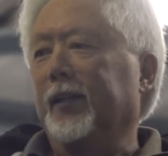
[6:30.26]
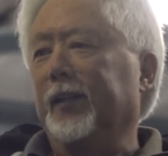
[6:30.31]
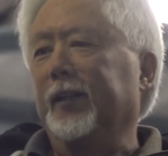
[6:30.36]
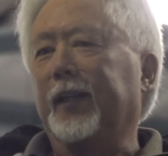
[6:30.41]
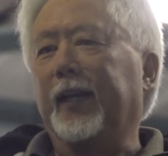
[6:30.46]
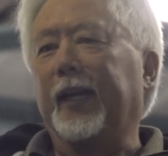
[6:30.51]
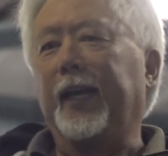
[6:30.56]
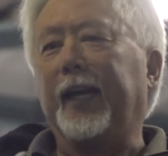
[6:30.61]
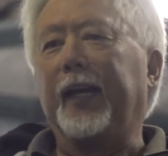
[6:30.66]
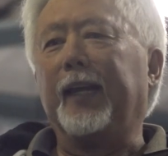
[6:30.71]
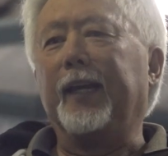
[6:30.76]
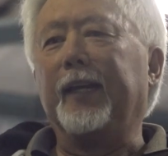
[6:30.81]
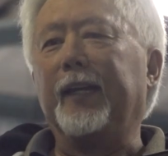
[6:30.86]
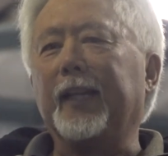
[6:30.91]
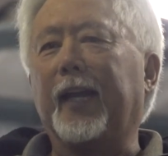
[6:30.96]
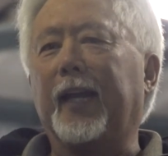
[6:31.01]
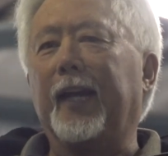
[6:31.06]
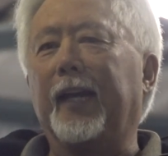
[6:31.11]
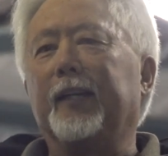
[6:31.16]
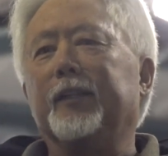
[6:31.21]
They
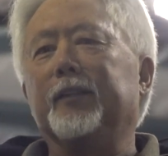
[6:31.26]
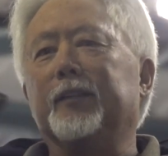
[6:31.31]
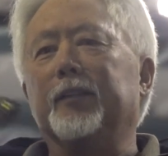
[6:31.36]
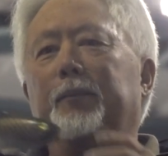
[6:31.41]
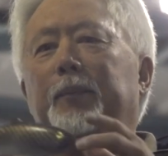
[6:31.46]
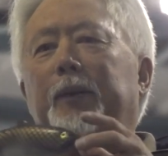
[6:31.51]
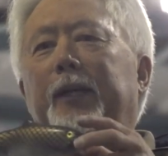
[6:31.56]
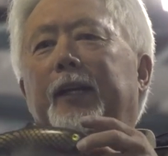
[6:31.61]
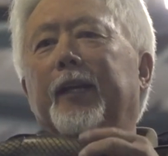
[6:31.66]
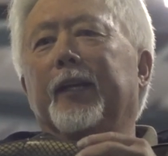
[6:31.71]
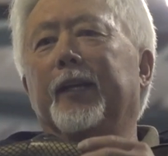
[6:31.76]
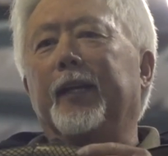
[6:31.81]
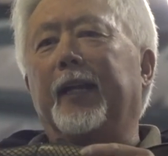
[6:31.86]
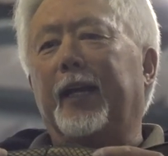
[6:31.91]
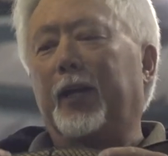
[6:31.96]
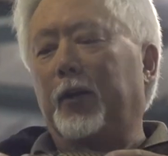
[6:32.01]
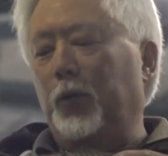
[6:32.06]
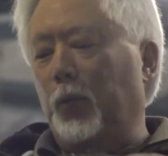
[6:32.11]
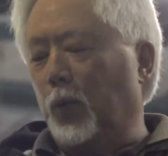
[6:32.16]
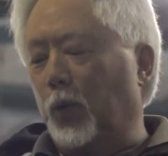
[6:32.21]
like to be in
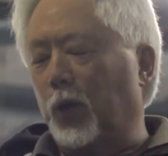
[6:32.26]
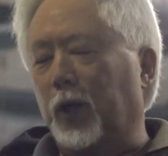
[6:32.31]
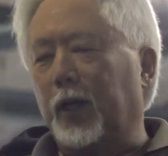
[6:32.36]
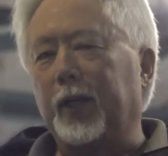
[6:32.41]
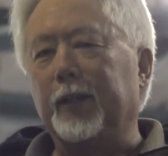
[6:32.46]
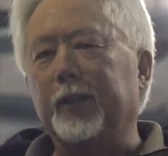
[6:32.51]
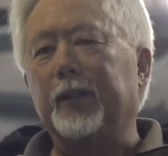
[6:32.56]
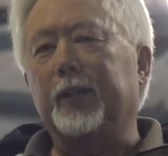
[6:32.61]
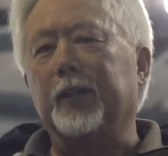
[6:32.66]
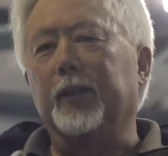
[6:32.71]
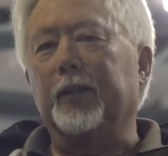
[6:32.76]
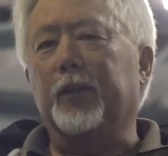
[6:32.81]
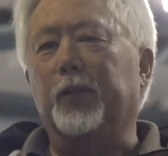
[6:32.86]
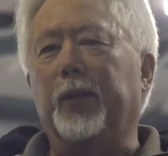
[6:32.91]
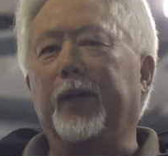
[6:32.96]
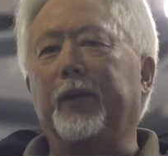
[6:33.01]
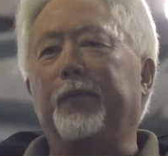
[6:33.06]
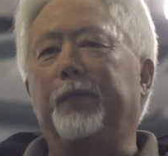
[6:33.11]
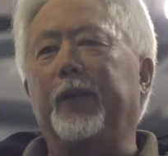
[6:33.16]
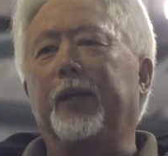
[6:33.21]
that one to
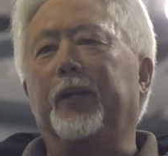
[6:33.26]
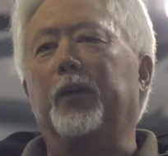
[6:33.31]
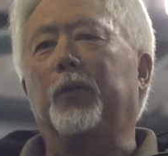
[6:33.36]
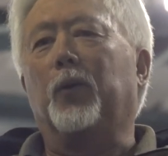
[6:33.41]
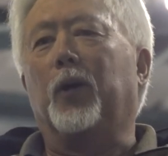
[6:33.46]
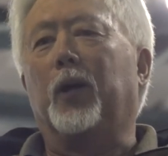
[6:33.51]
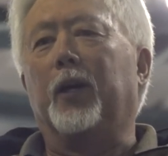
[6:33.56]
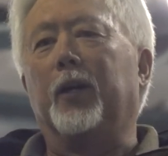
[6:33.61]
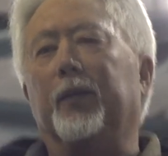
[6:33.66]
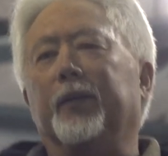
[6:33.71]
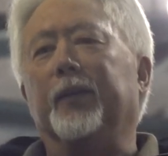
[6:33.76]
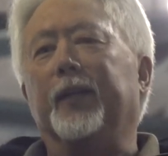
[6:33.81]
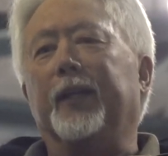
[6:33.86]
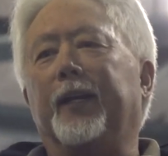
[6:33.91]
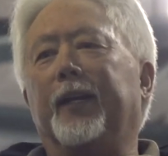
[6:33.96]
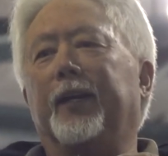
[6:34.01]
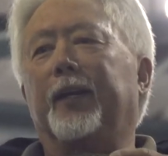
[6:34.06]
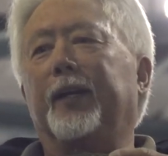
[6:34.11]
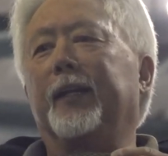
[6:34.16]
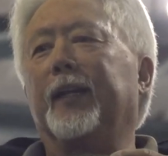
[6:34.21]
three feet of water.
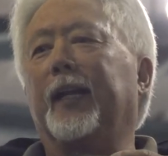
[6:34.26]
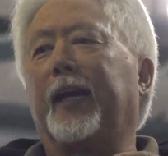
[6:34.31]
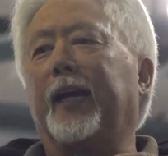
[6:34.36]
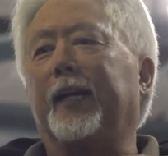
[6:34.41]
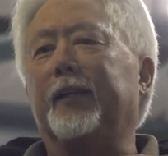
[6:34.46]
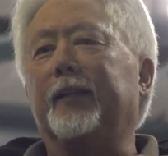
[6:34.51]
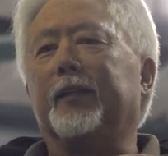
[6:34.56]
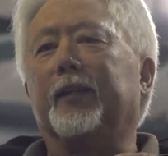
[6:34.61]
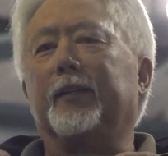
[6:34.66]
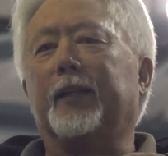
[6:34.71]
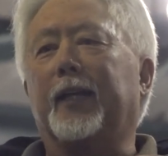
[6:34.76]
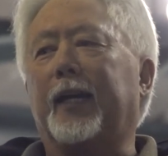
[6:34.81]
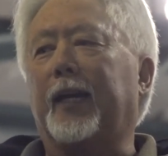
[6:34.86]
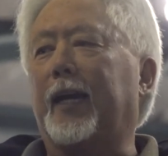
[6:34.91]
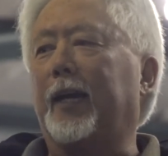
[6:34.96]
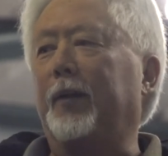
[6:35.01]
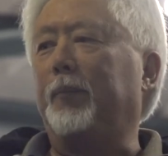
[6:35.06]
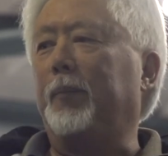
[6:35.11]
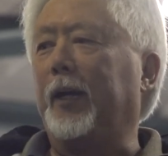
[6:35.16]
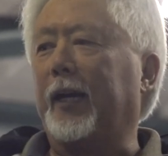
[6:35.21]
They like to
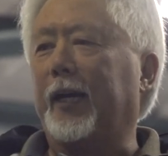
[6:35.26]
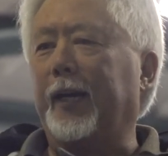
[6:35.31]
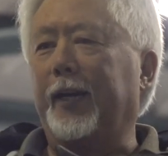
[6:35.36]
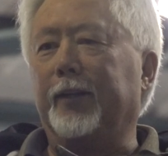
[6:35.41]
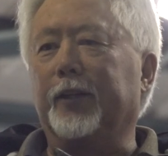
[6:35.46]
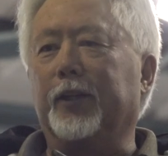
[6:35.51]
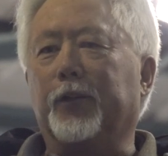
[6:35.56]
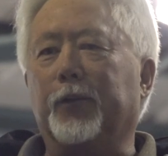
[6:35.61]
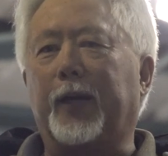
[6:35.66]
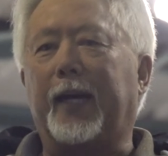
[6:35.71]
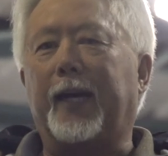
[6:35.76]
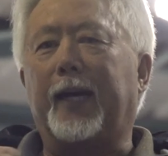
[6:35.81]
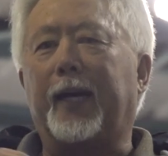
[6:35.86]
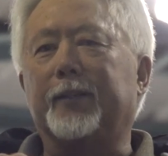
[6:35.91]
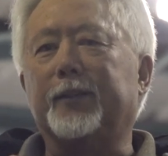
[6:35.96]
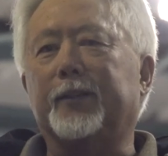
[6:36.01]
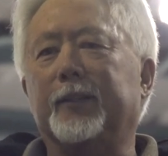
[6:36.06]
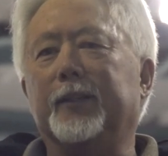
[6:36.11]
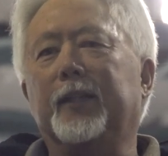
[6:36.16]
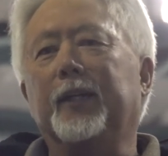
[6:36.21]
hide behind the
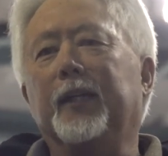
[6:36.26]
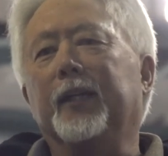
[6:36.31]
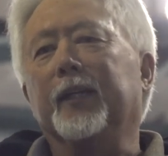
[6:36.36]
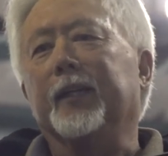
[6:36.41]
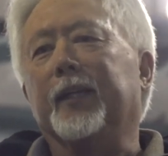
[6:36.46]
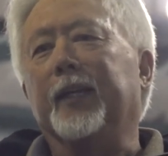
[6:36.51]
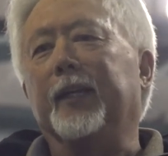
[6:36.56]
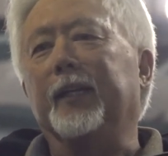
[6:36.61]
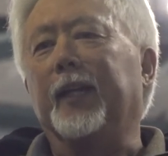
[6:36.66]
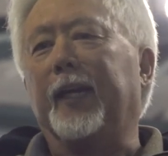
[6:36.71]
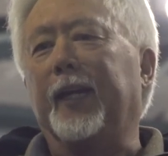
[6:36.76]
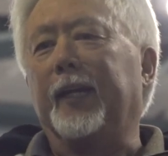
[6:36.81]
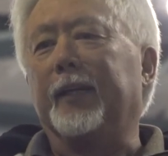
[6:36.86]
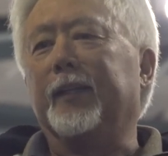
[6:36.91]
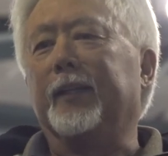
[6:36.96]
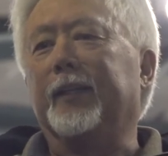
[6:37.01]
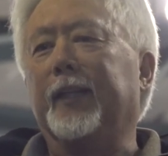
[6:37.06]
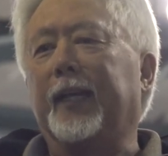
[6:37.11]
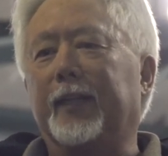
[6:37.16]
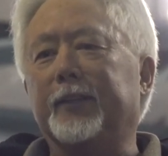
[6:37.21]
grass. They
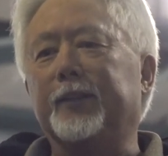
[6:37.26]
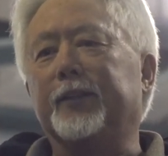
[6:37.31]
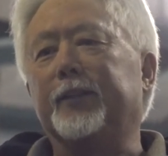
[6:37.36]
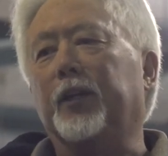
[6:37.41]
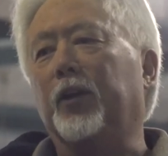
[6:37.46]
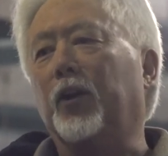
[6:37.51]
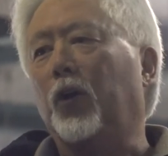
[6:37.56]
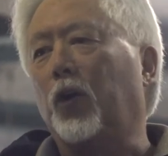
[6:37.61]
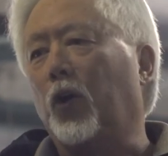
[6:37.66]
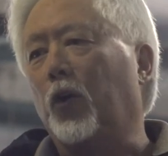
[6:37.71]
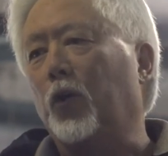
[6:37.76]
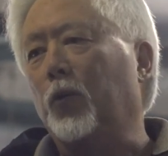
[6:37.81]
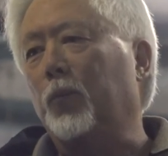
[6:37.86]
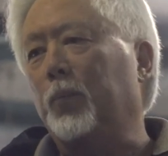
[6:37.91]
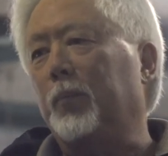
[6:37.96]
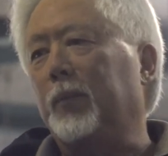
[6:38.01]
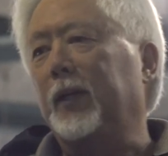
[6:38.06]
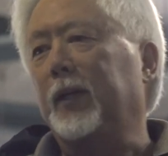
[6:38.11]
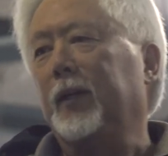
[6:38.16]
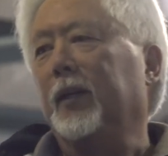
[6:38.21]
like that's their home.
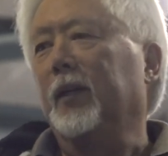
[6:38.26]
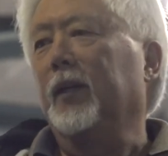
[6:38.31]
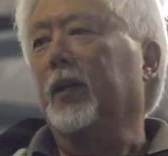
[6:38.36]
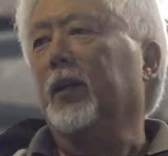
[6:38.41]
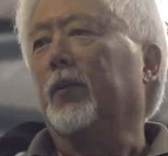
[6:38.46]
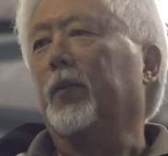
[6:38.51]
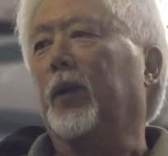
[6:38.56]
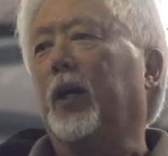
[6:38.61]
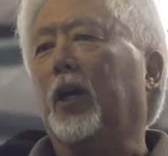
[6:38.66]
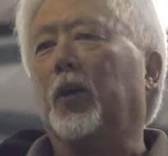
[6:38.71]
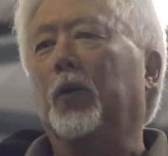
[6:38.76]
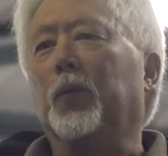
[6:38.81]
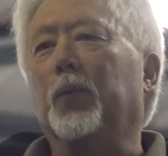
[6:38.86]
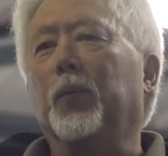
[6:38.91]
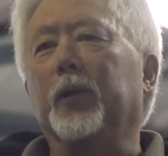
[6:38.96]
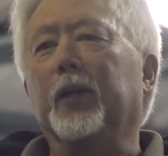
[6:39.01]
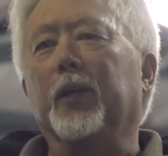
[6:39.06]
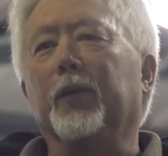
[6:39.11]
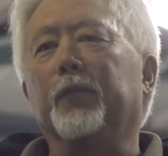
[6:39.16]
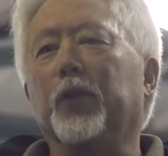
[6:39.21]

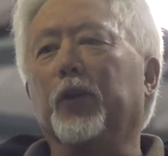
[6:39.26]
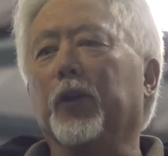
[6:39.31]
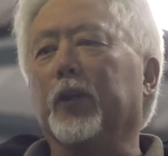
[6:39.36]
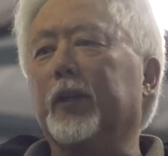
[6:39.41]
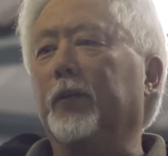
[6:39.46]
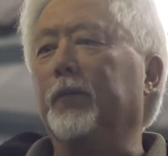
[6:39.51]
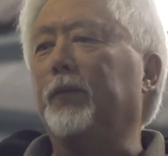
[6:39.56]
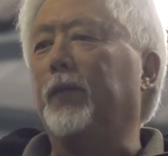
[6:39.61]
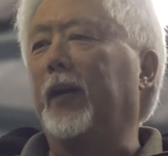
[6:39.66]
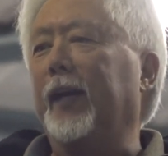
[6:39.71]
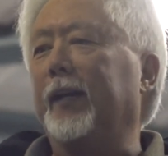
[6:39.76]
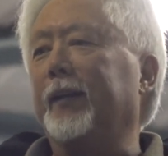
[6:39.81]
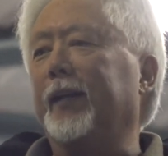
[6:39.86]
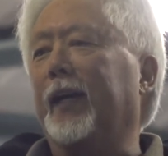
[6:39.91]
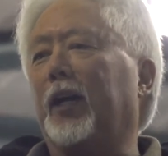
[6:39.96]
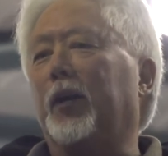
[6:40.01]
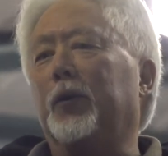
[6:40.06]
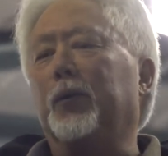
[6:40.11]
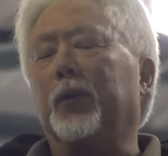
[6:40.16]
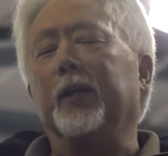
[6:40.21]
Well, if you can find
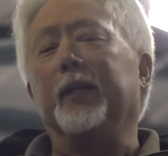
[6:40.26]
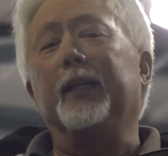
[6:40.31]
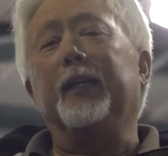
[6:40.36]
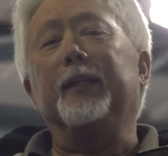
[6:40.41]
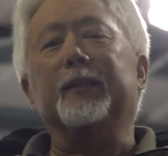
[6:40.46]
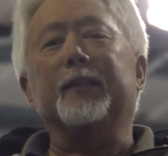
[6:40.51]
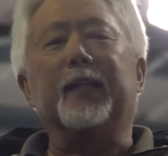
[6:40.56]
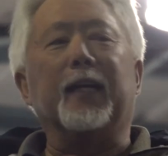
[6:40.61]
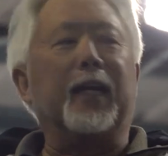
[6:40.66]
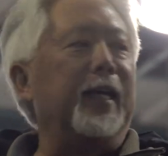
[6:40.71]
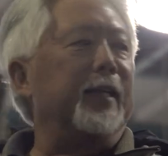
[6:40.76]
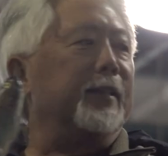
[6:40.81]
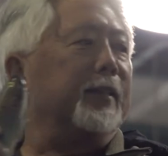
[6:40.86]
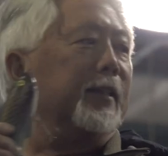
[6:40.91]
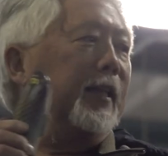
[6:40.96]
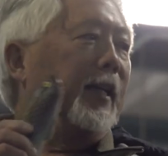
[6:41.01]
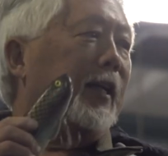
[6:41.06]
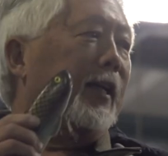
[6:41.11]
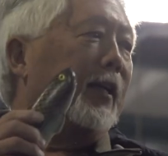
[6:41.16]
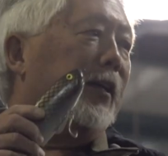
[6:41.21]
out where these guys
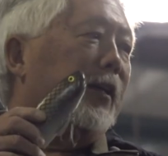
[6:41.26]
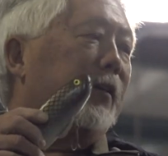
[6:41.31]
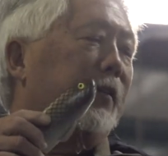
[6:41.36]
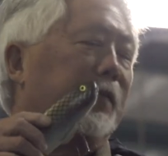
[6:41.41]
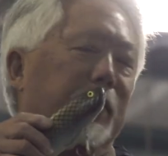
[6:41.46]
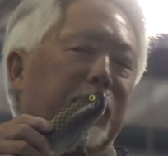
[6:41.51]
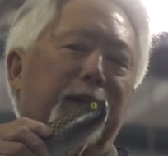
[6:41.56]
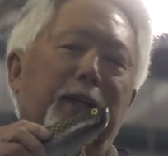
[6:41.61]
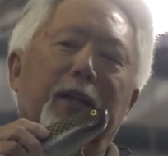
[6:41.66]
live,